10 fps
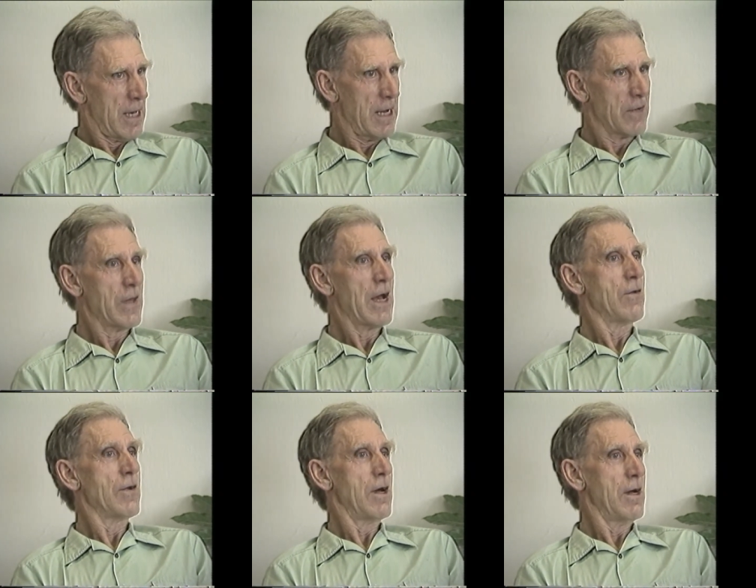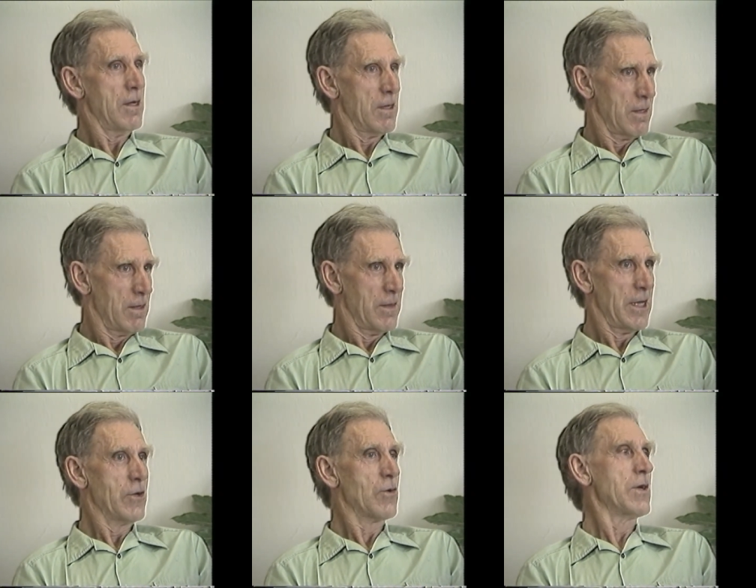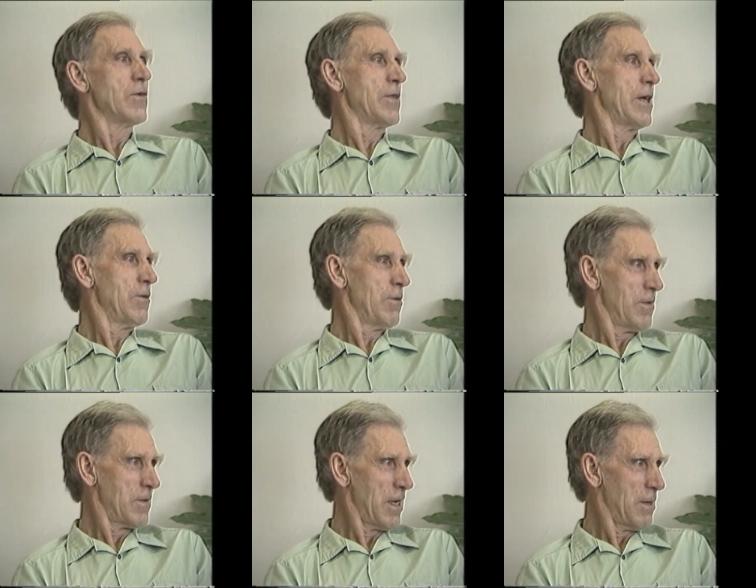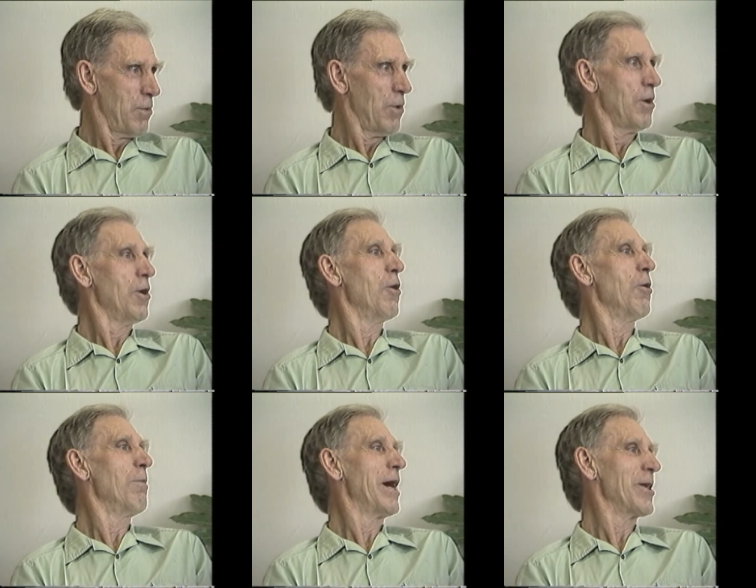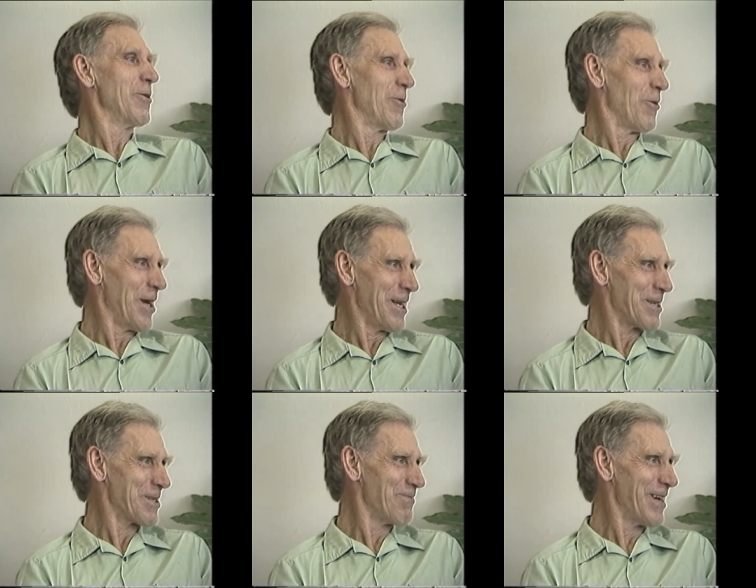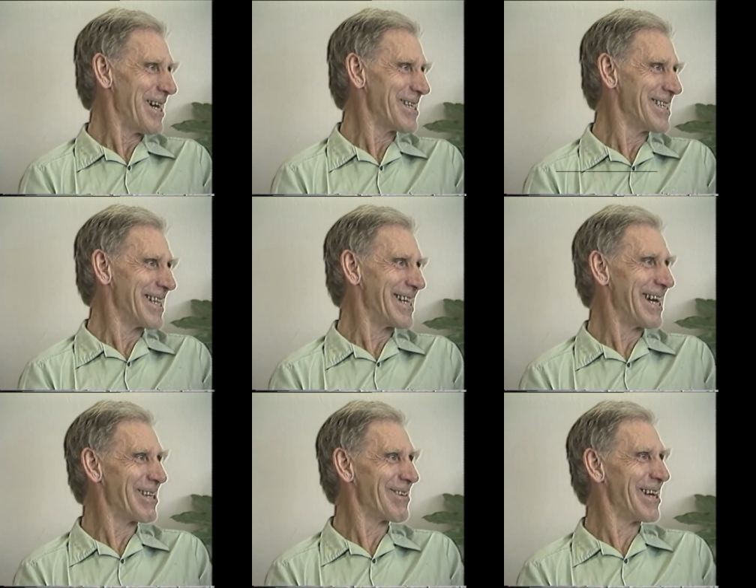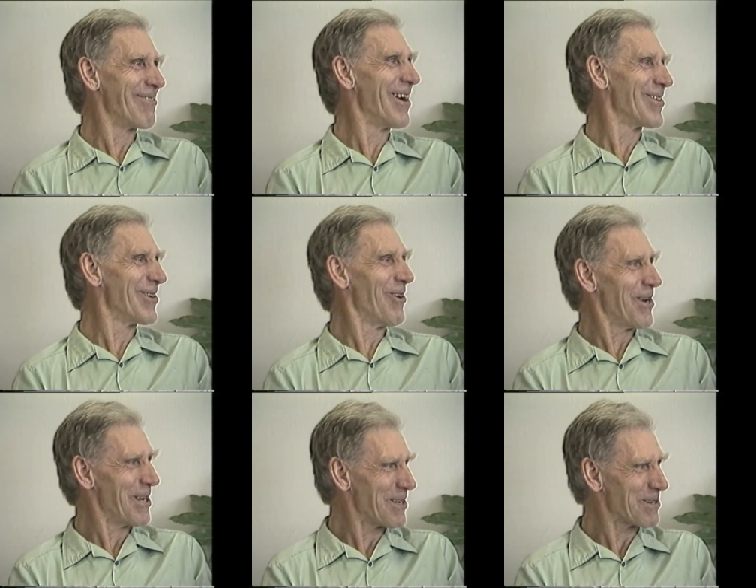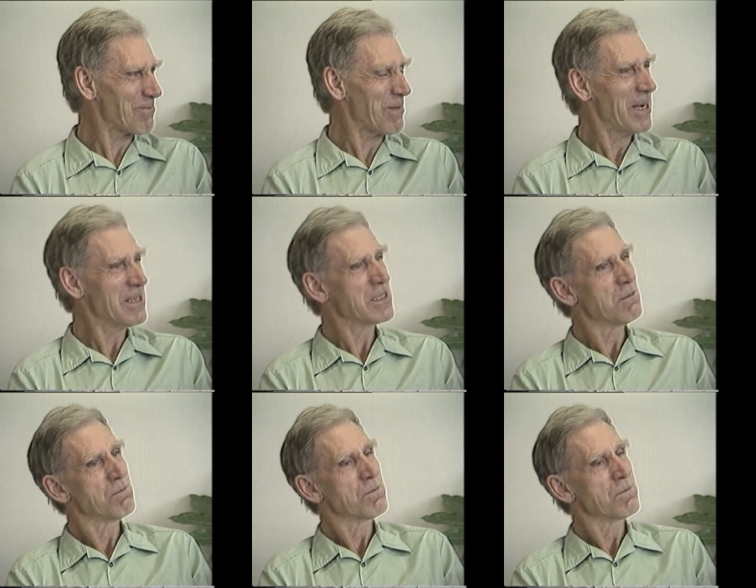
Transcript: Alexandria, then to Greece, then to Istanbul, home by the old Orient Express in the days when it was the Orient Express.